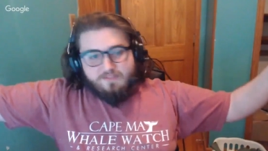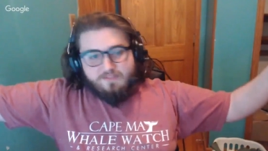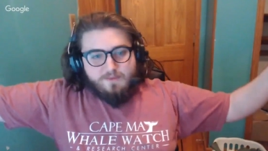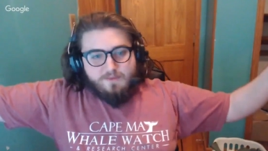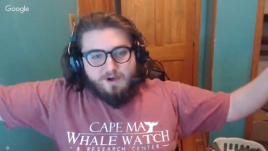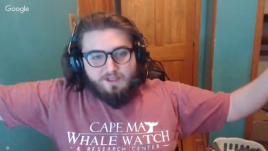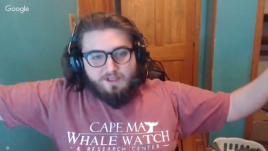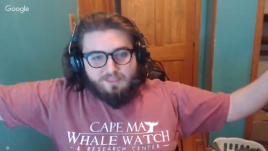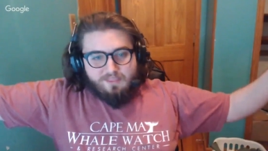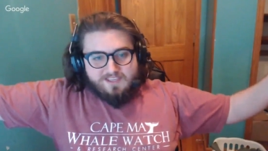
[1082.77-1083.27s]
them
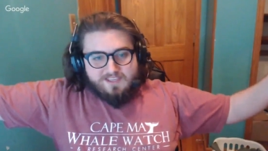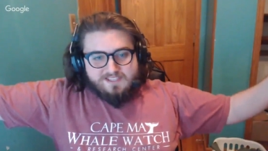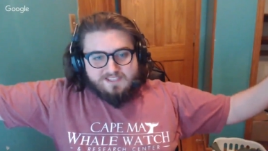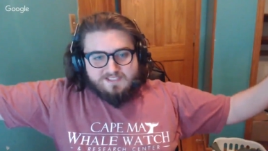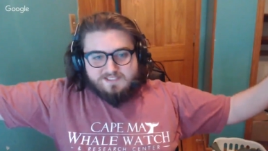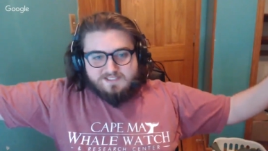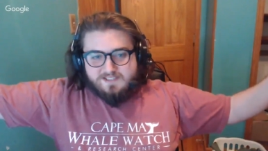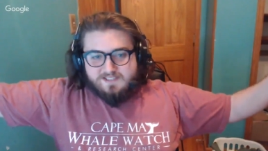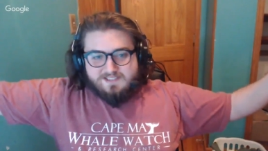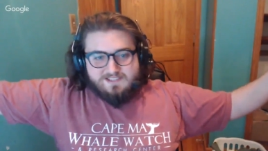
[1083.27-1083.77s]
all
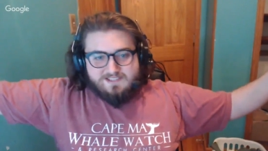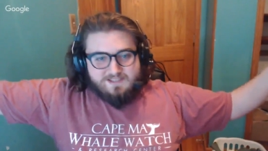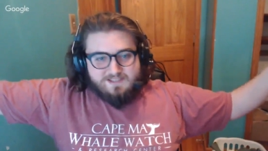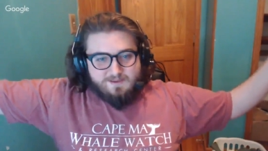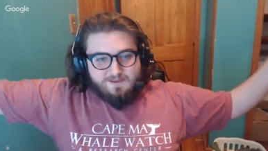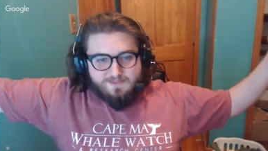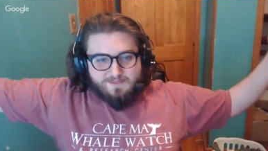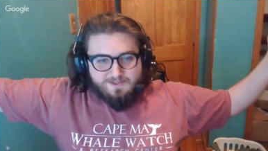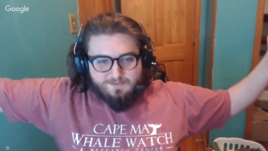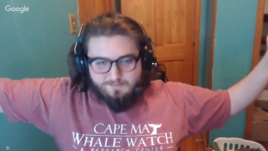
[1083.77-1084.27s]
this, and
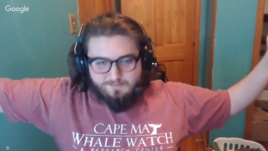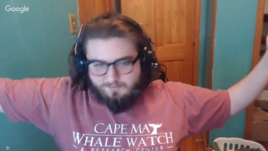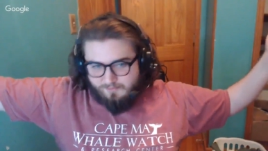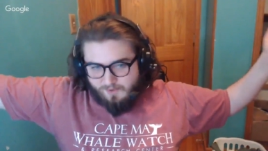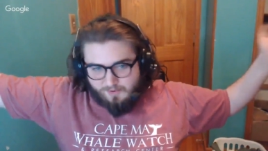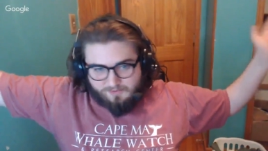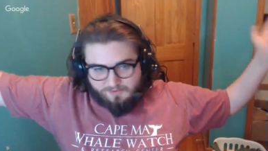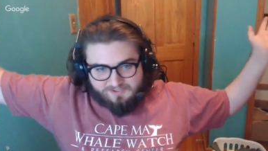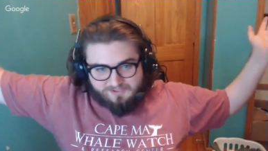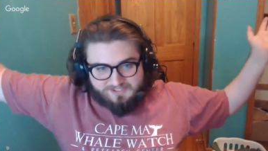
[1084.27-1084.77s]
some of them
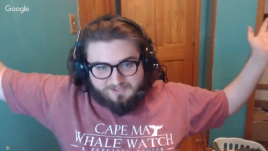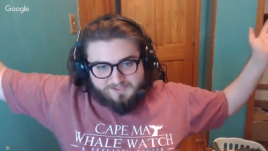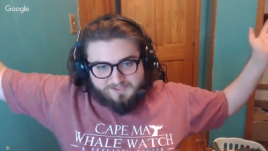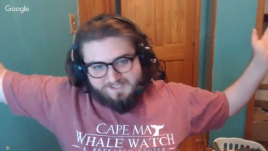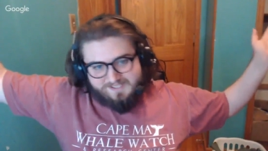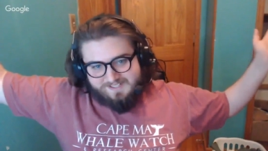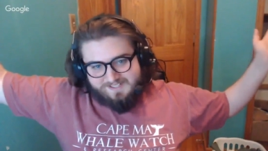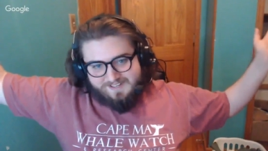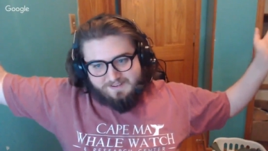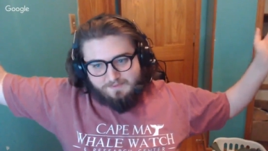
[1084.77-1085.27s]
won't do
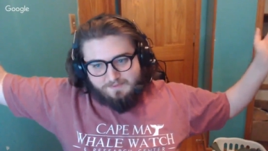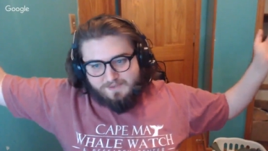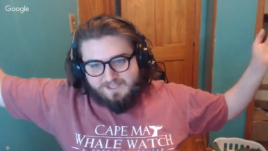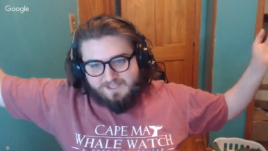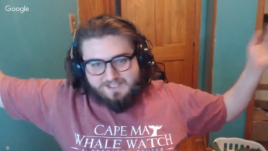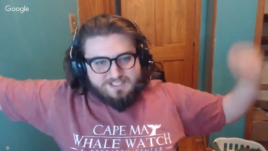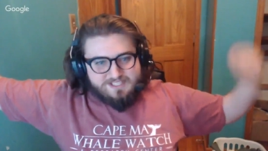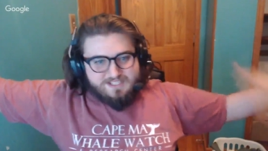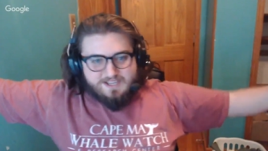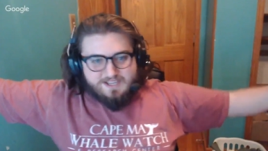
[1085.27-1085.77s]
it, and we
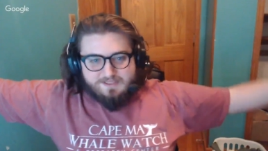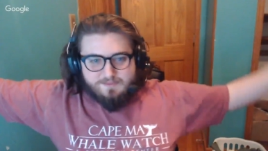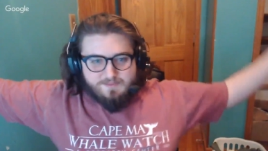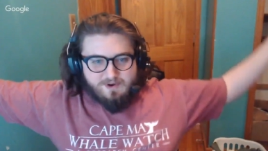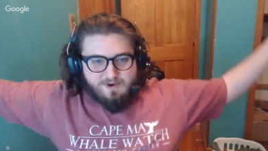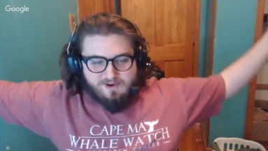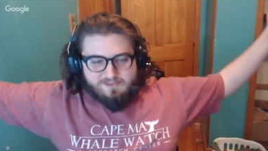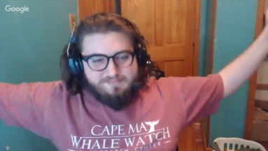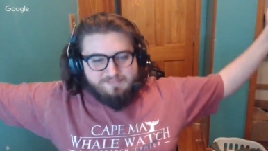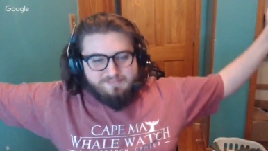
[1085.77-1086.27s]
can just cut them
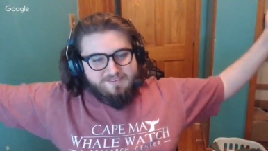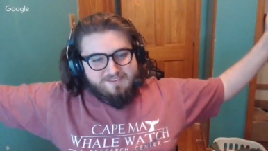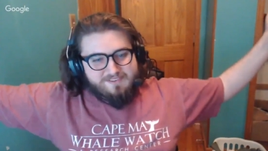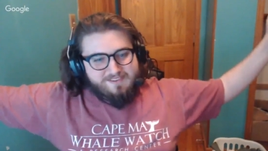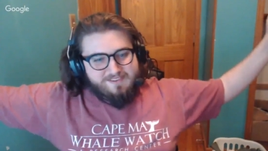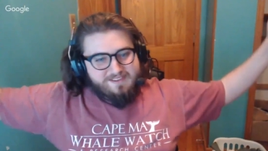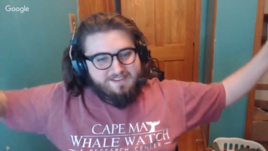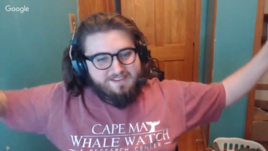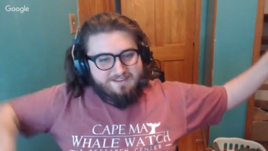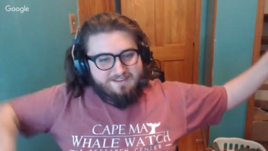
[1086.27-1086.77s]
off,
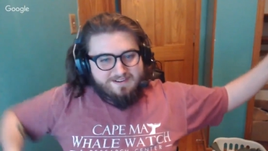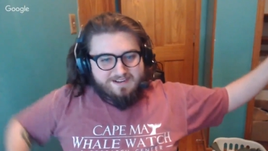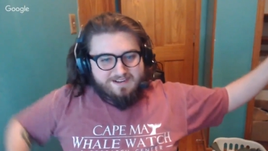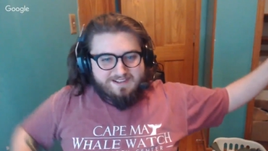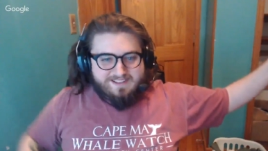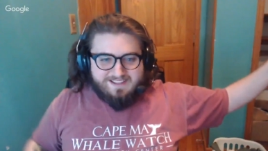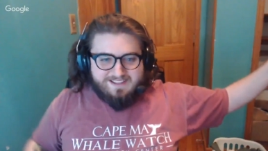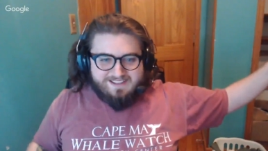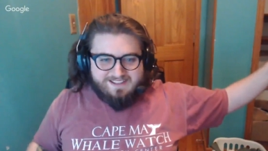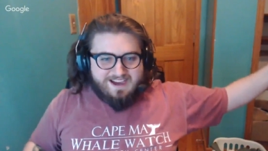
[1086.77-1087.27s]

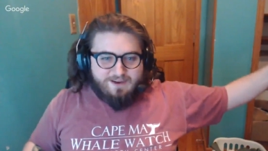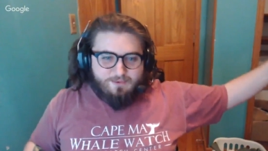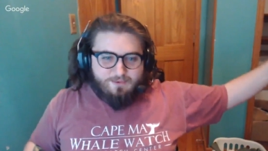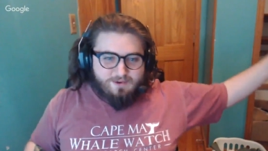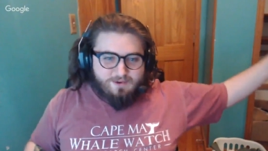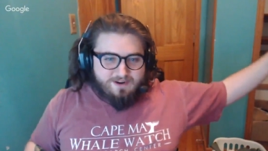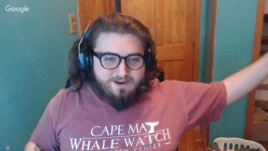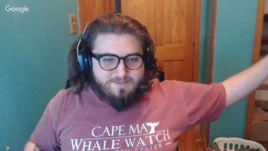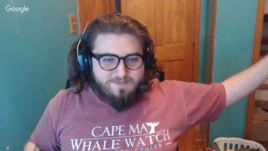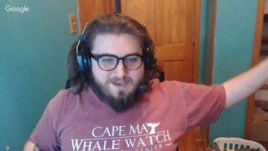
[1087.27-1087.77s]
right, and not
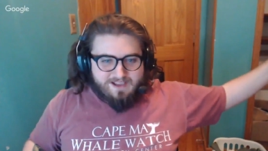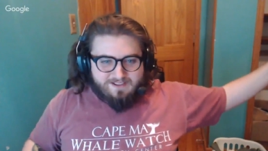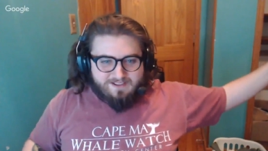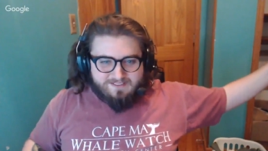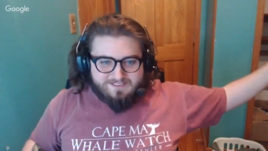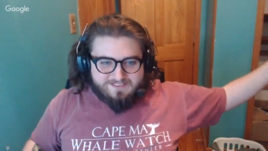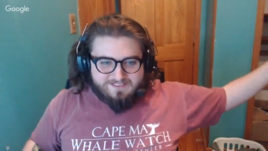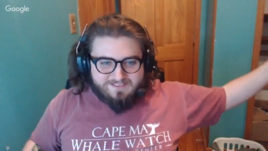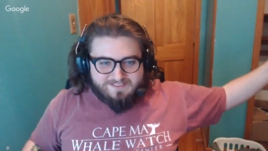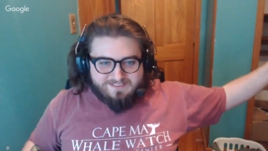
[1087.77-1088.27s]
worry
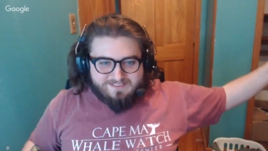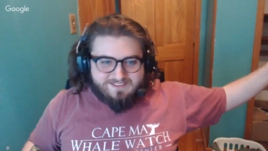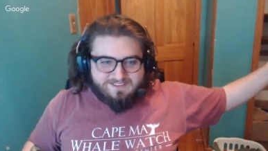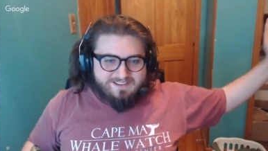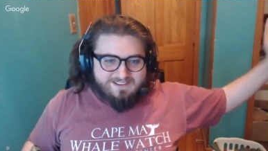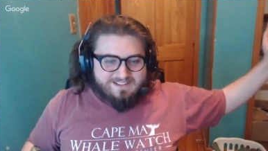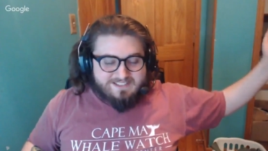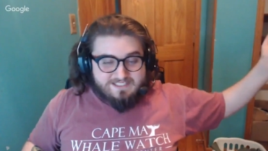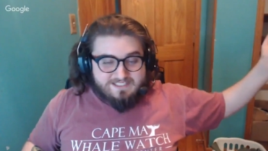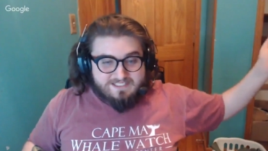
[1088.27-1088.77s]
about
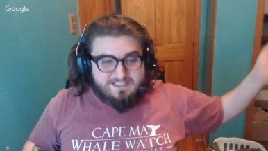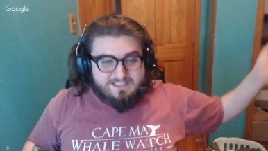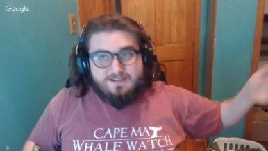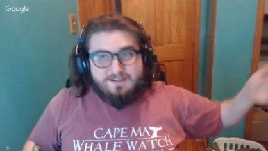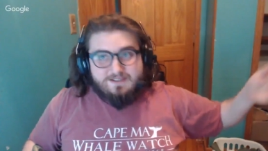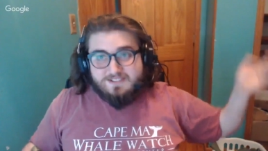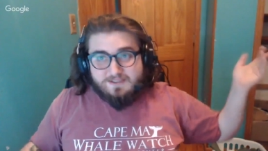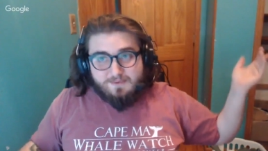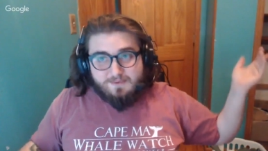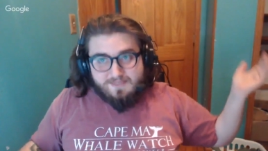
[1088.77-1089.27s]
because
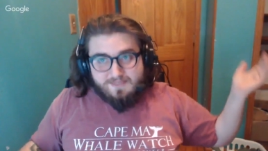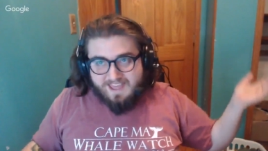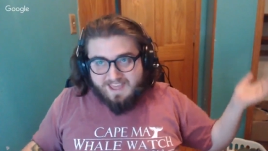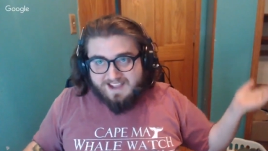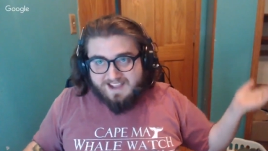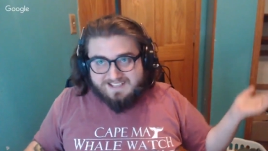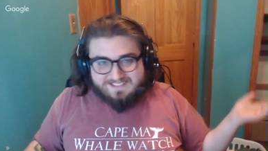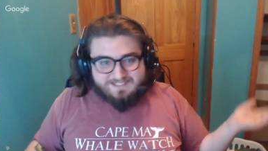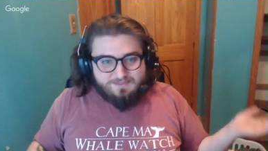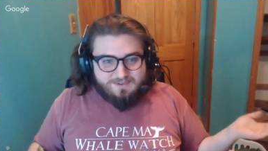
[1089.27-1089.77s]
there's someone that
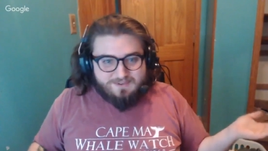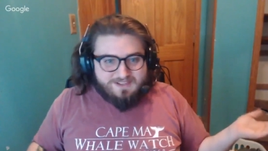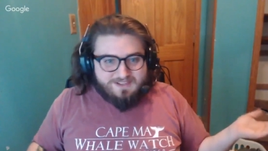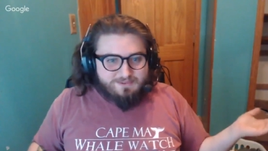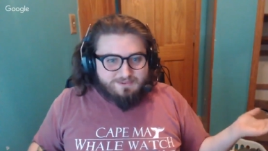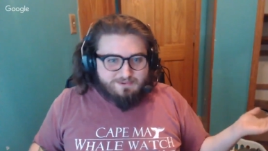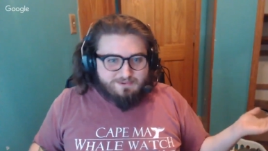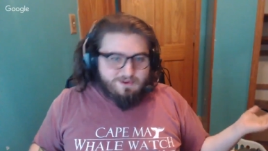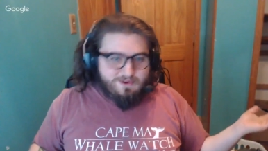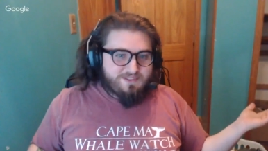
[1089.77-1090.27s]
has to read
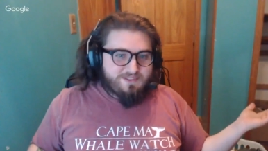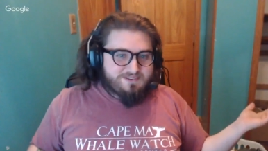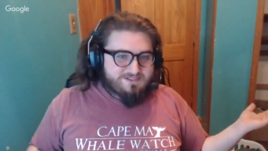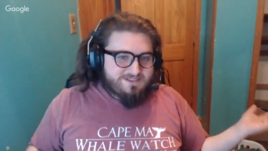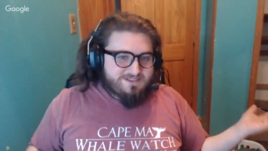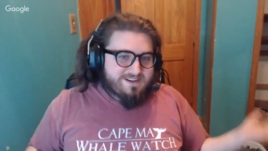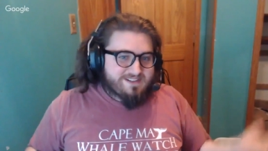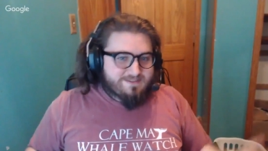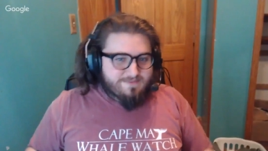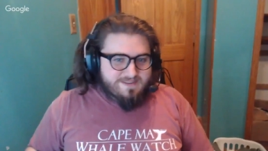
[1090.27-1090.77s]
through all those
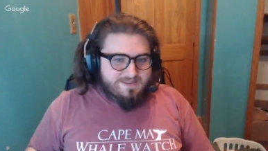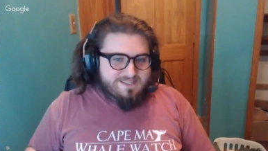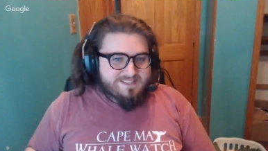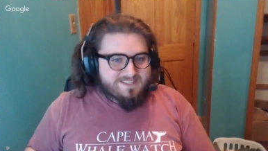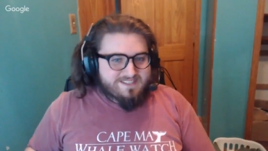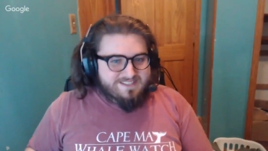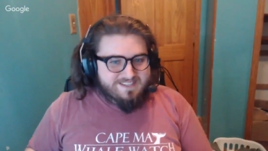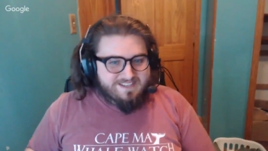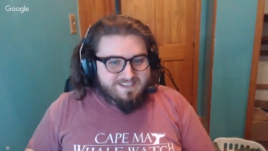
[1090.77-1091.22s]
resumes